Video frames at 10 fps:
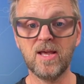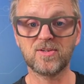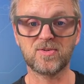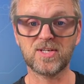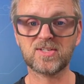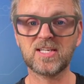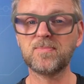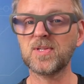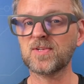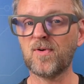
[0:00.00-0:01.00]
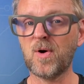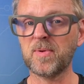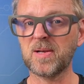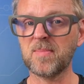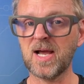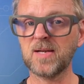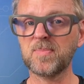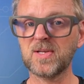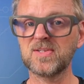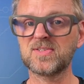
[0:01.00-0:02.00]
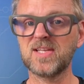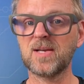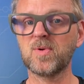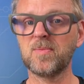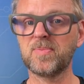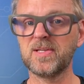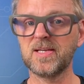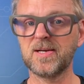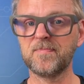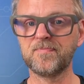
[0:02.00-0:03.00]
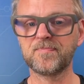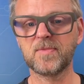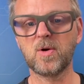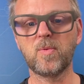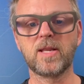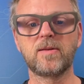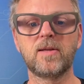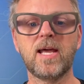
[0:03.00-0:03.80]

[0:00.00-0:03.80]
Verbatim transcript: So just keep this format in mind because that will be, um, no, wait,